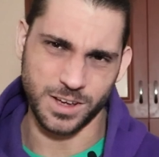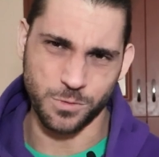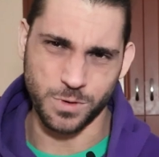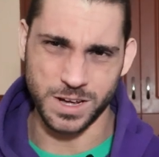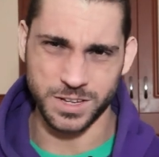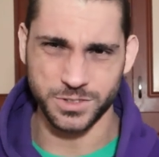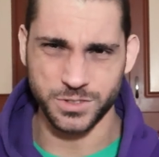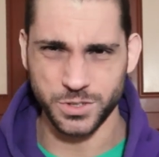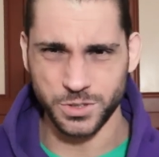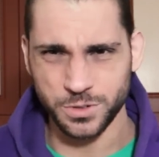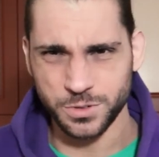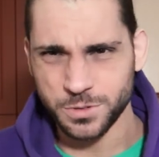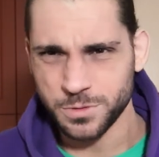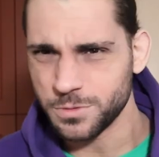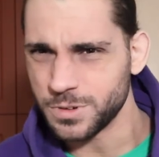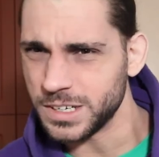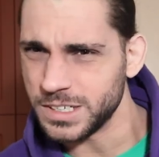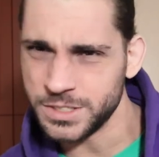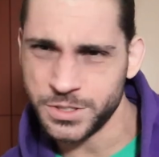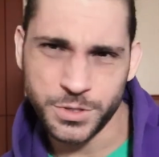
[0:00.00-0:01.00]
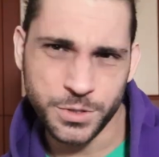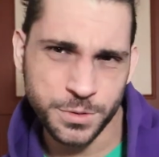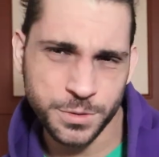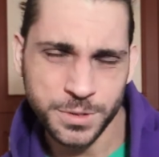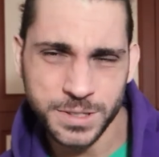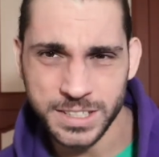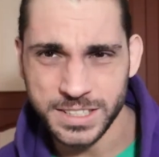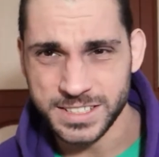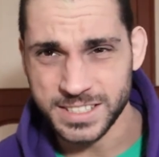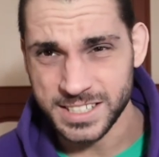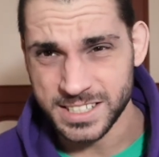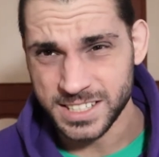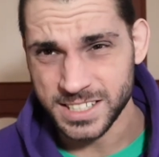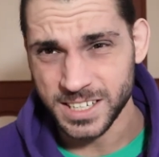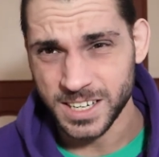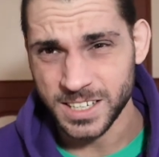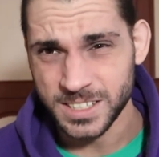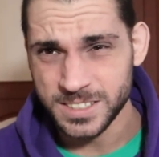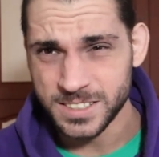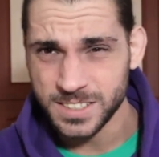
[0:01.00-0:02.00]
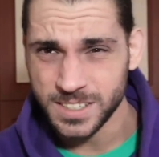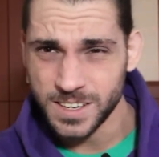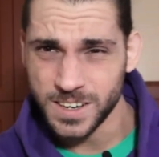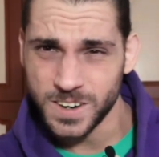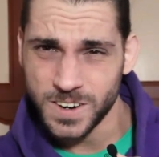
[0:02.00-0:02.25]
1, 2, 1, 2. Is this on?